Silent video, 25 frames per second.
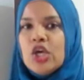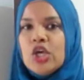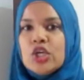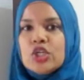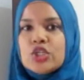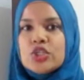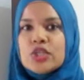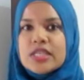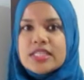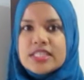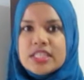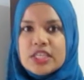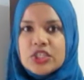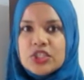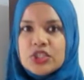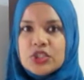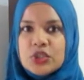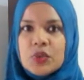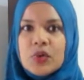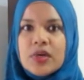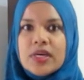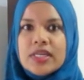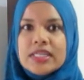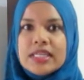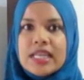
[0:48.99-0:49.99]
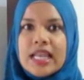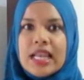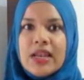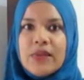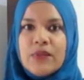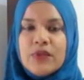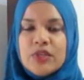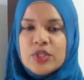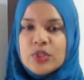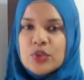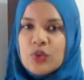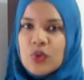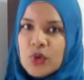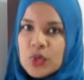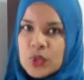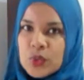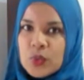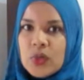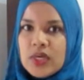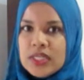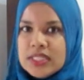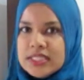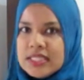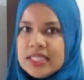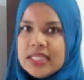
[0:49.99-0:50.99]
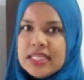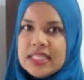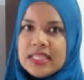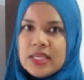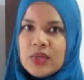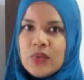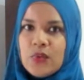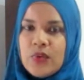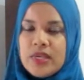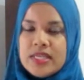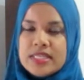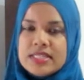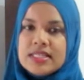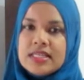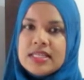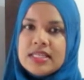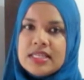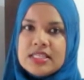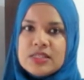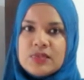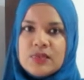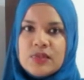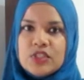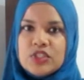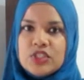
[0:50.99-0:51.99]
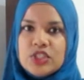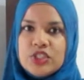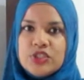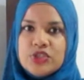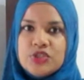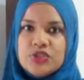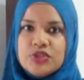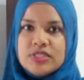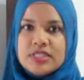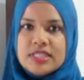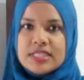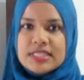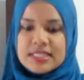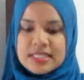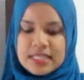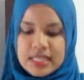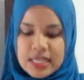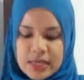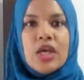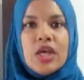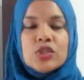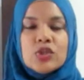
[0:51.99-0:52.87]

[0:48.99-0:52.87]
So I said, you know what, we don't want anything wasting, especially during this time.